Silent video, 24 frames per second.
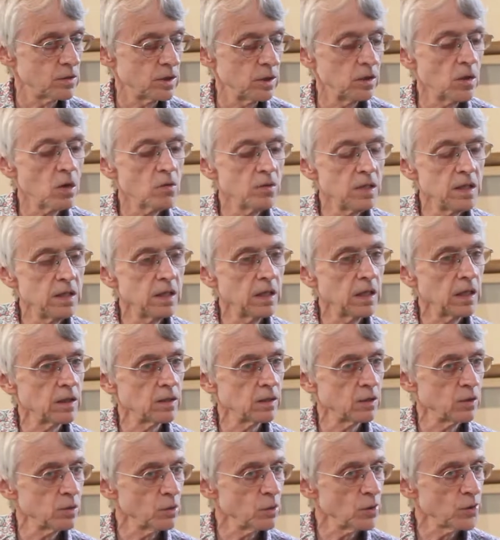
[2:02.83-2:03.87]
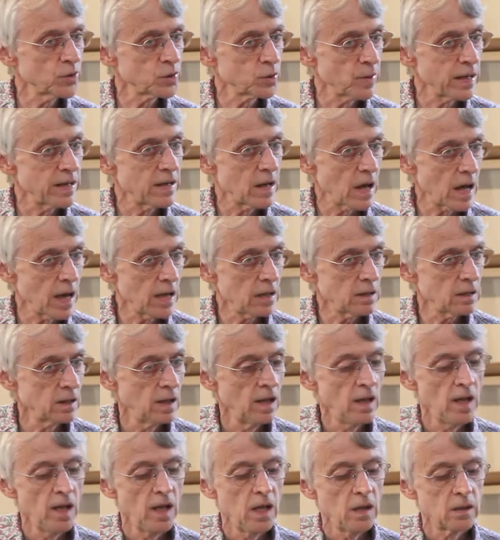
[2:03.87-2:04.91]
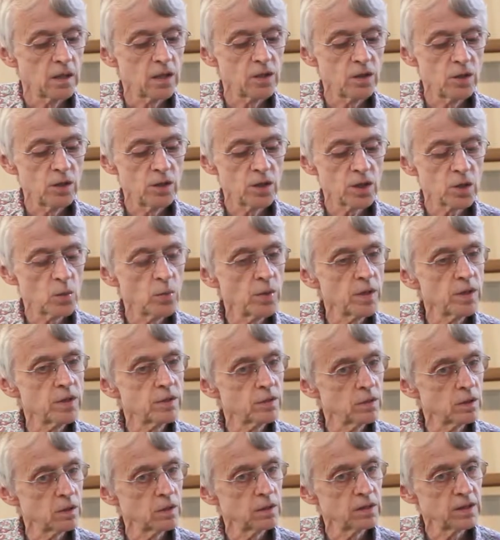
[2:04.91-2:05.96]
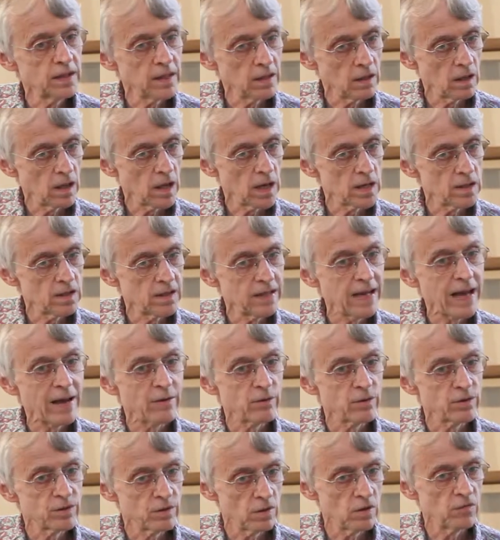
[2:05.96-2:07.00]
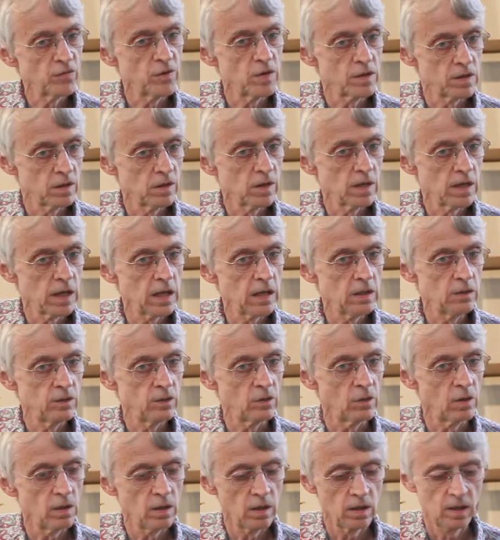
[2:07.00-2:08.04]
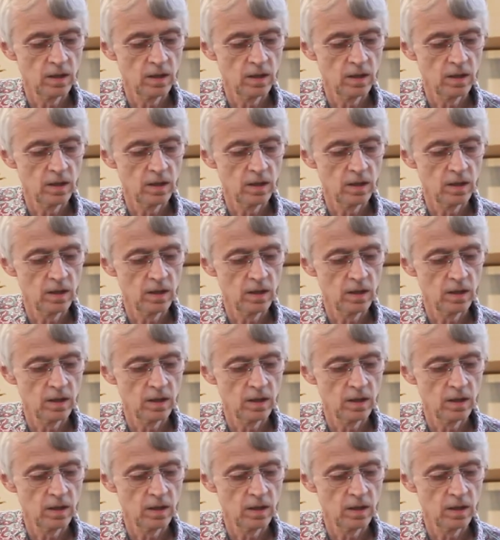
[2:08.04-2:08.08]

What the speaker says: You don't need to get the tools red hot, because you just want to sterilize the outer surface of the cutting tool.